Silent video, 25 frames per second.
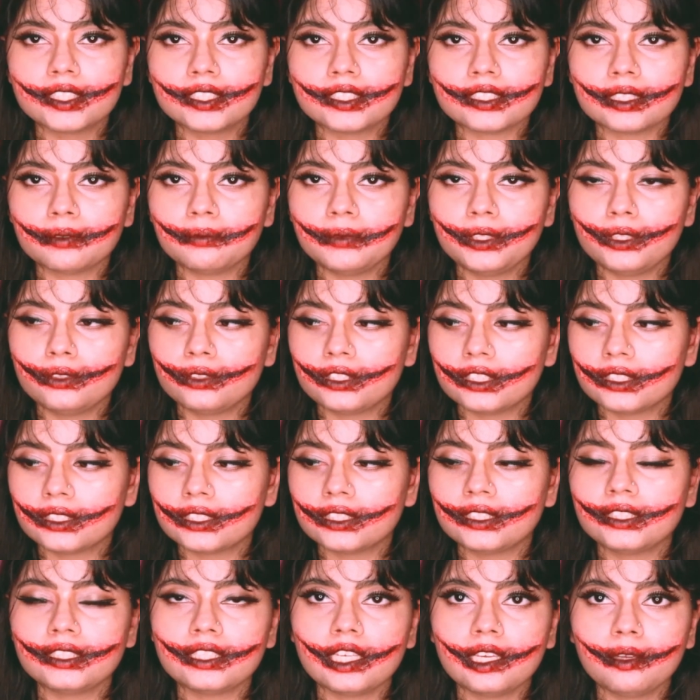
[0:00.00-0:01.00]
This I'm using
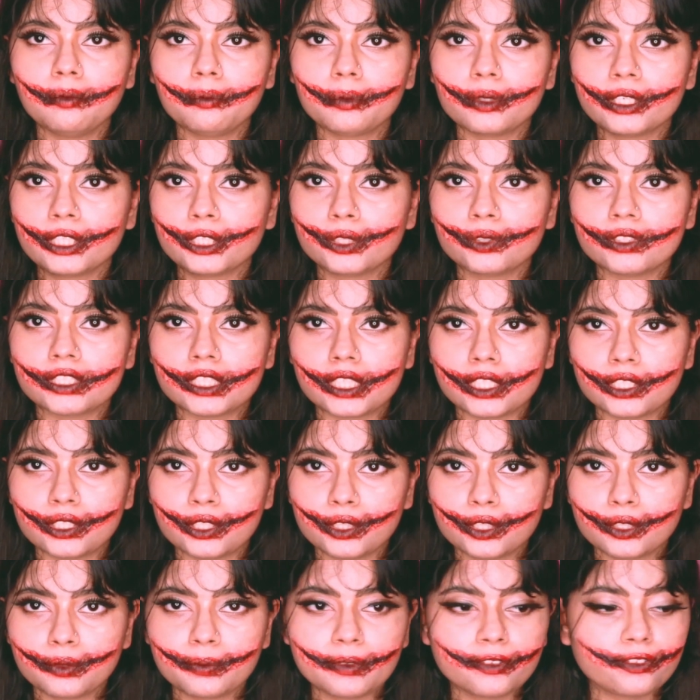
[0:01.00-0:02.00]
the same brush which I
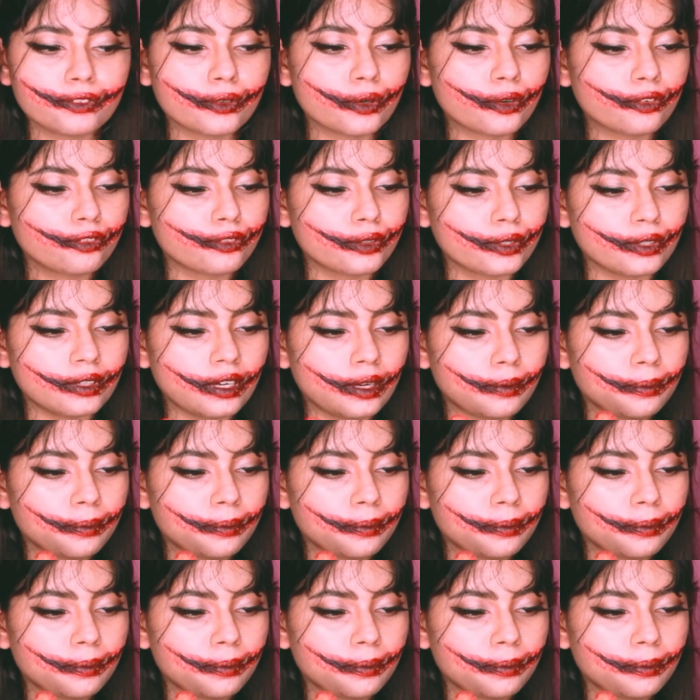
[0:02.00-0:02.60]
used before for